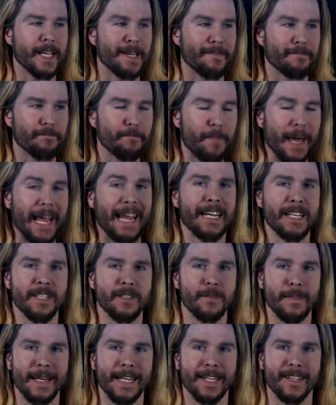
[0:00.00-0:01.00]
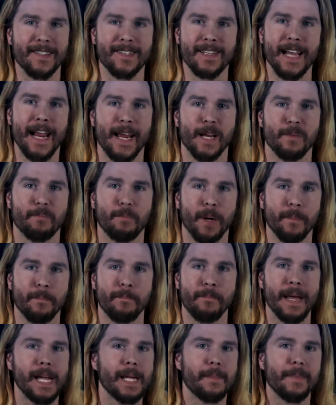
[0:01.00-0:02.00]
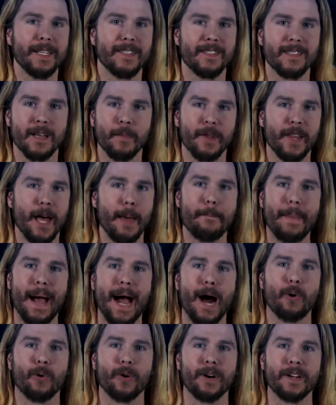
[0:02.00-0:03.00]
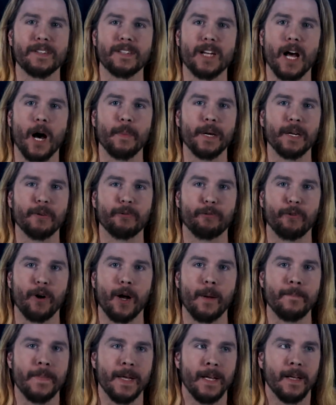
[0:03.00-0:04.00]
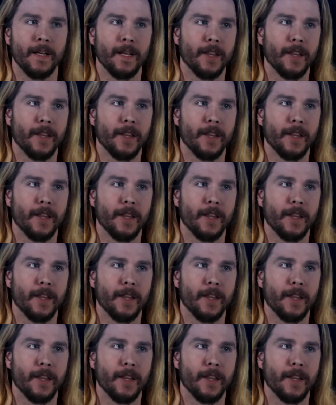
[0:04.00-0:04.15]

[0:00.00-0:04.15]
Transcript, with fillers: It pains me to say it, but maybe some of that power is coming from